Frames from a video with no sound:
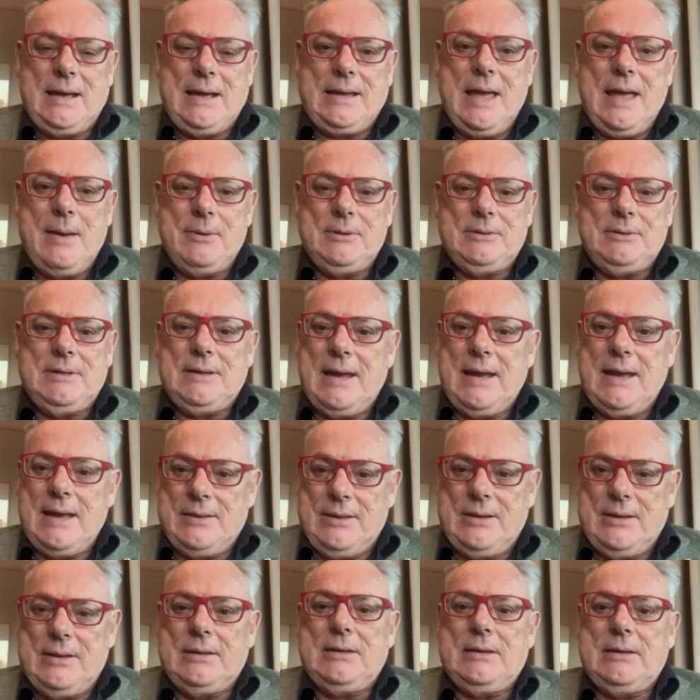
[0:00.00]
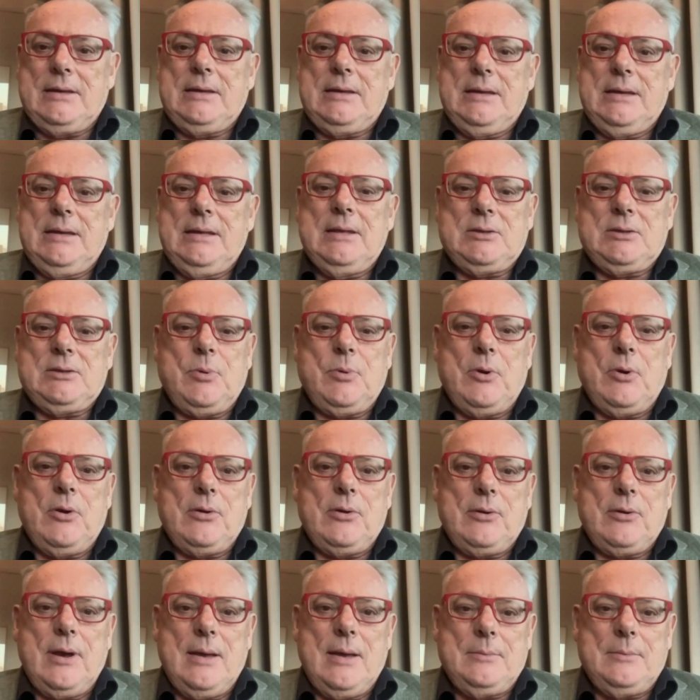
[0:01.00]
coming together in this
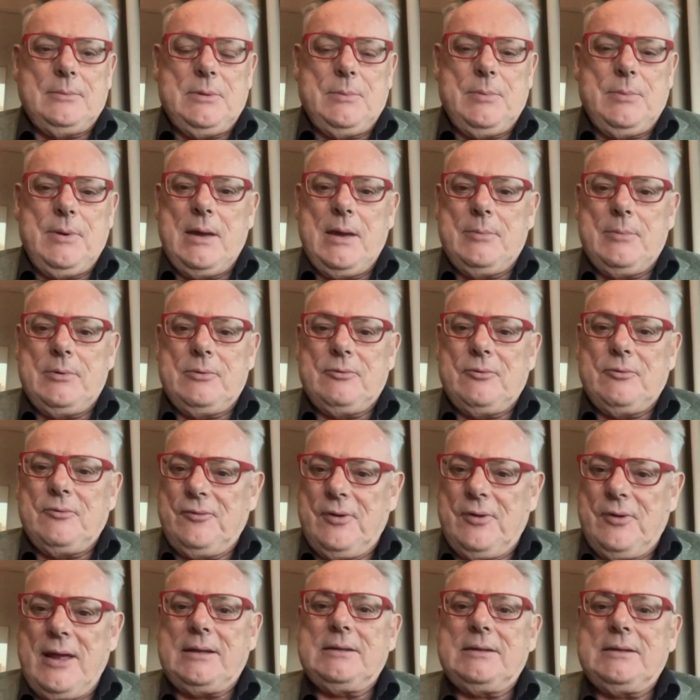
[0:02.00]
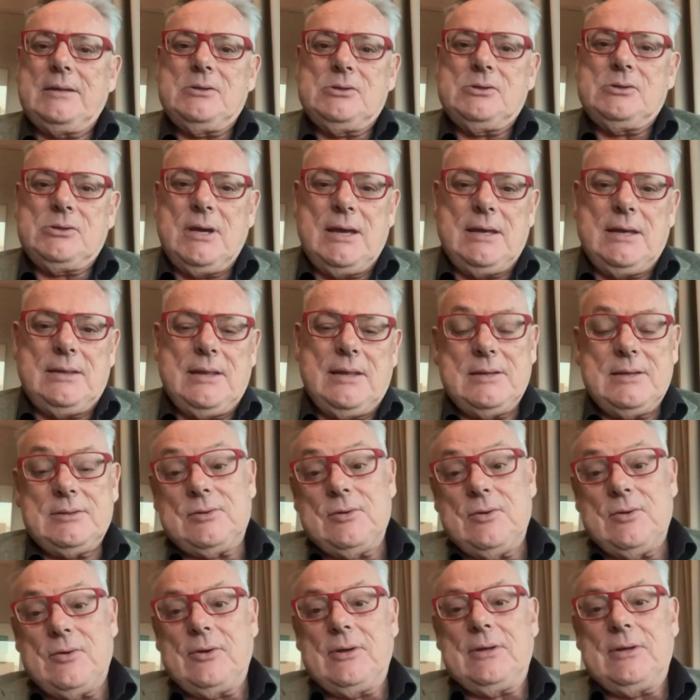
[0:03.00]
program to be able to reflect and share their
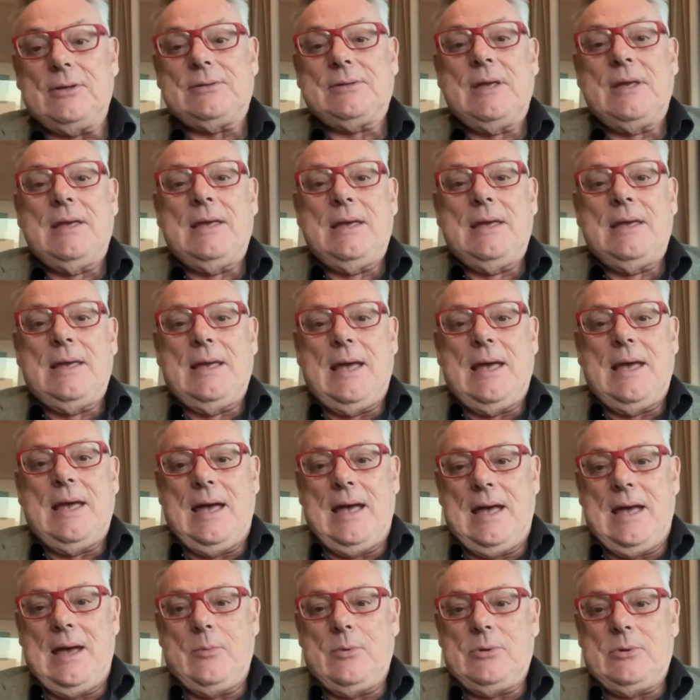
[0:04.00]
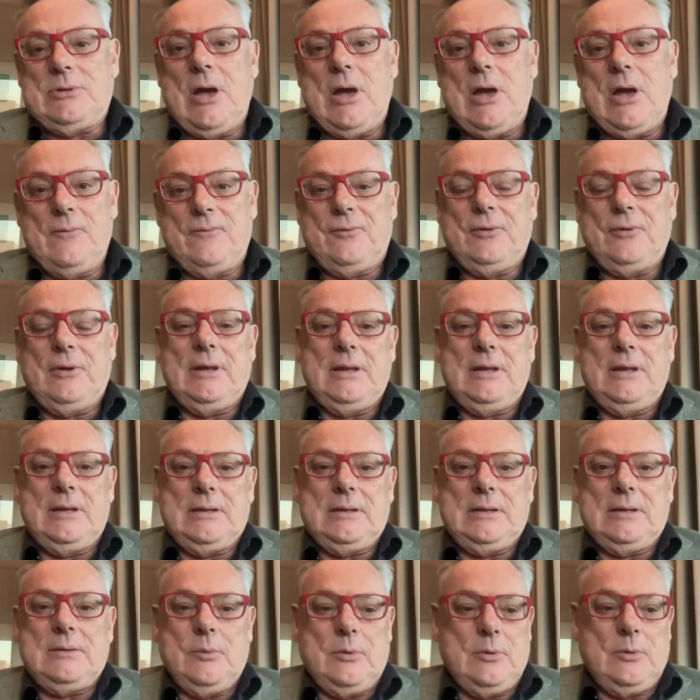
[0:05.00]
stories, which
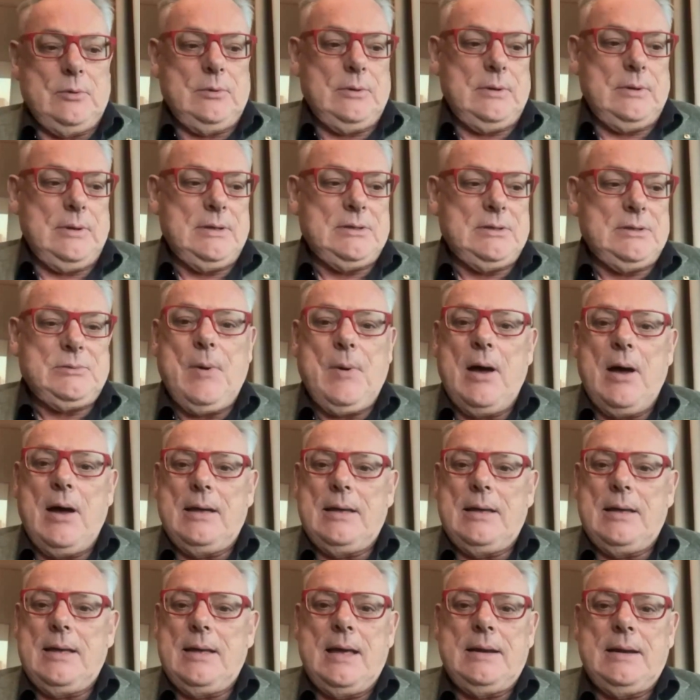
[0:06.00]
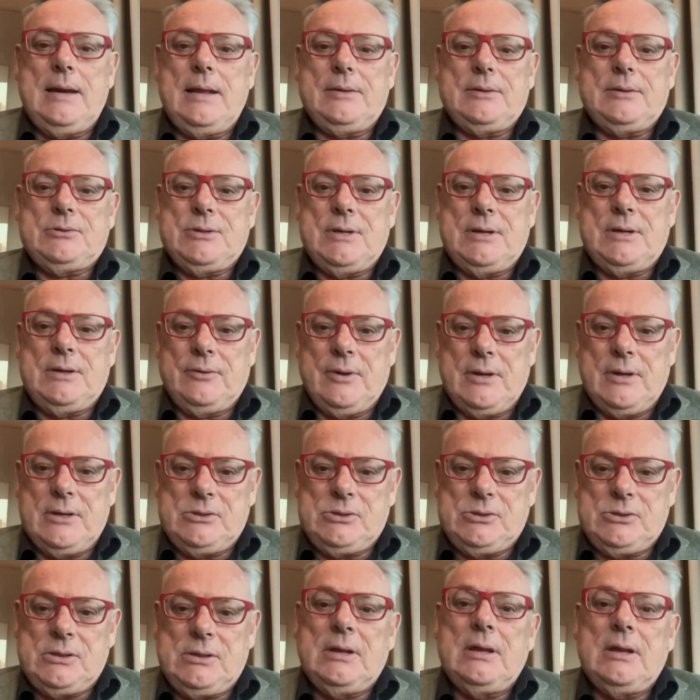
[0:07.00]
hopefully will inspire another
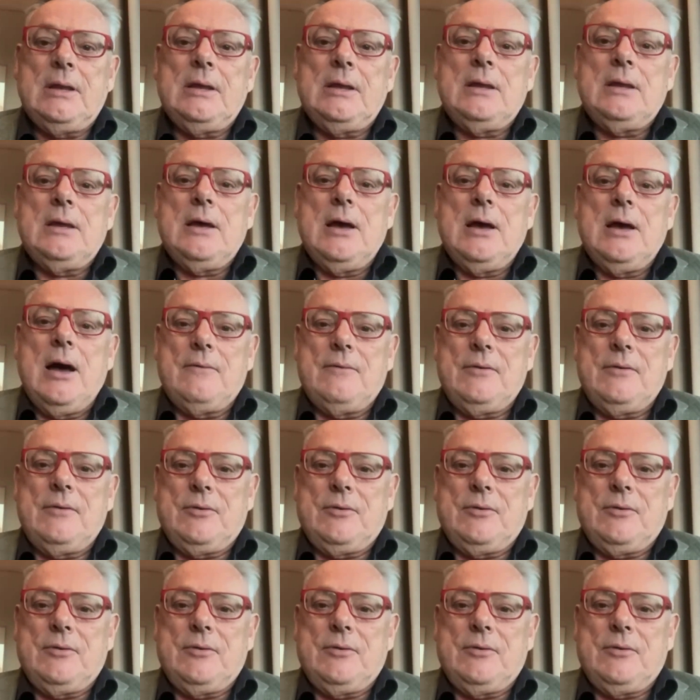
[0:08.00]
generation of